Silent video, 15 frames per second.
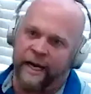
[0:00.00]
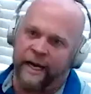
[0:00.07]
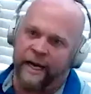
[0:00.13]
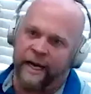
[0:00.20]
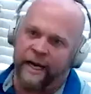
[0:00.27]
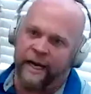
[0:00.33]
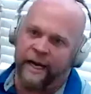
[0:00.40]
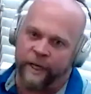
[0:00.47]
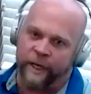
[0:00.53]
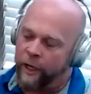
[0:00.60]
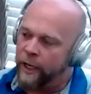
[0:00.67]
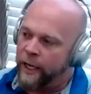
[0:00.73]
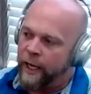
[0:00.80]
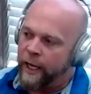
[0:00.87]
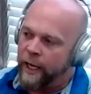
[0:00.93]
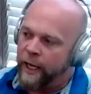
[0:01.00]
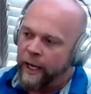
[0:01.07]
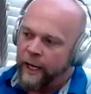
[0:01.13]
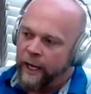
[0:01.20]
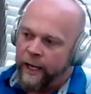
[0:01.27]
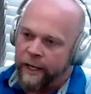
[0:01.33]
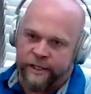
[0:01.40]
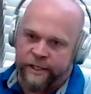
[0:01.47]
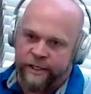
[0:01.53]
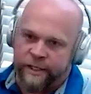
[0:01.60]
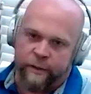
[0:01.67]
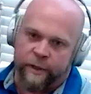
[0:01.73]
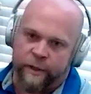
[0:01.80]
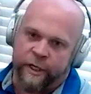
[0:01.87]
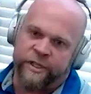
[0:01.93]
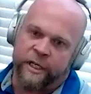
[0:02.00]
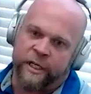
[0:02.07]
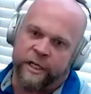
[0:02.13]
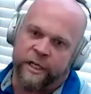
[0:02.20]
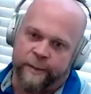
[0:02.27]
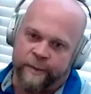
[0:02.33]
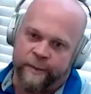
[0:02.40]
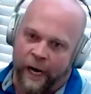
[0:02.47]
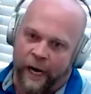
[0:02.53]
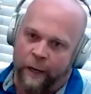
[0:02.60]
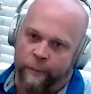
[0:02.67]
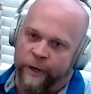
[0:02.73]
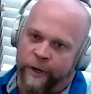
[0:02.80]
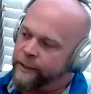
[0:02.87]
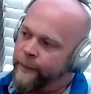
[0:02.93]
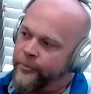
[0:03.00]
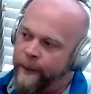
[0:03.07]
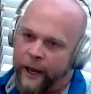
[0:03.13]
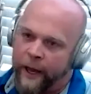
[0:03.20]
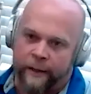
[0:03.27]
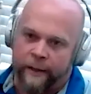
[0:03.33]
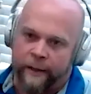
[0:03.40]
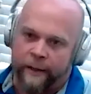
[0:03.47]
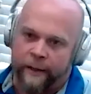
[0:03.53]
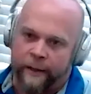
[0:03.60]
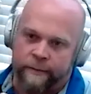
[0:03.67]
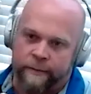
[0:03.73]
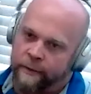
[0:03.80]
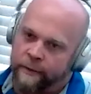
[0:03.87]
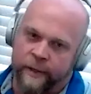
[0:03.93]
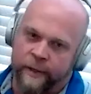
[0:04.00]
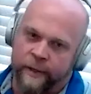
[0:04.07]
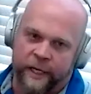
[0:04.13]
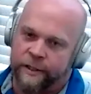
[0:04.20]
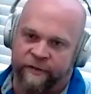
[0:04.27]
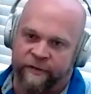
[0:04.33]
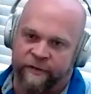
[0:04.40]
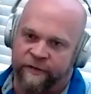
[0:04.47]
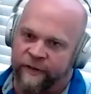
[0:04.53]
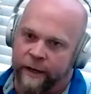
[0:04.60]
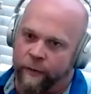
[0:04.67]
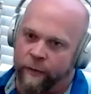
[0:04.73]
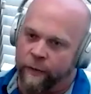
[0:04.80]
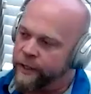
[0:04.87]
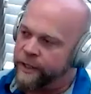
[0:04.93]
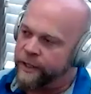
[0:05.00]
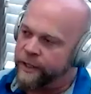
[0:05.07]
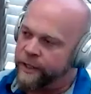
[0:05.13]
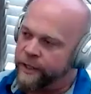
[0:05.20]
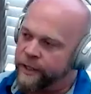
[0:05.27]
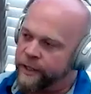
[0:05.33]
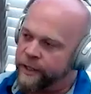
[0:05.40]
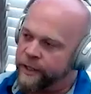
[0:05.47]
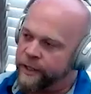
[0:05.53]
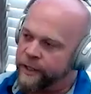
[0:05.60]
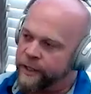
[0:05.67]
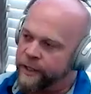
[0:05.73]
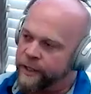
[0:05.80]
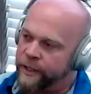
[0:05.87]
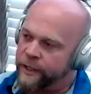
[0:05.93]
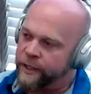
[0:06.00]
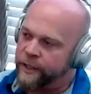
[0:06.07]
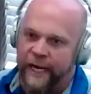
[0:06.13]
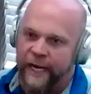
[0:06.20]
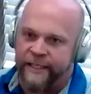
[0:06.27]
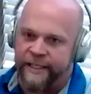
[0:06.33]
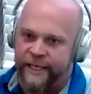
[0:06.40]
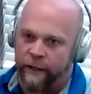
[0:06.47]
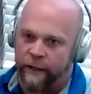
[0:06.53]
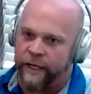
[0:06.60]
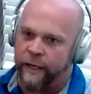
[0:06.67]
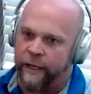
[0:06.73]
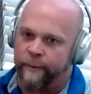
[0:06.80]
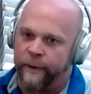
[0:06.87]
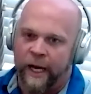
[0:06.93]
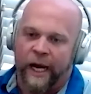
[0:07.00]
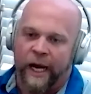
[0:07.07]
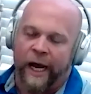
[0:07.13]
I can't play ball. And he's like, well, go see our team chiropractor. And because of the way fate works, I remember to this day telling him,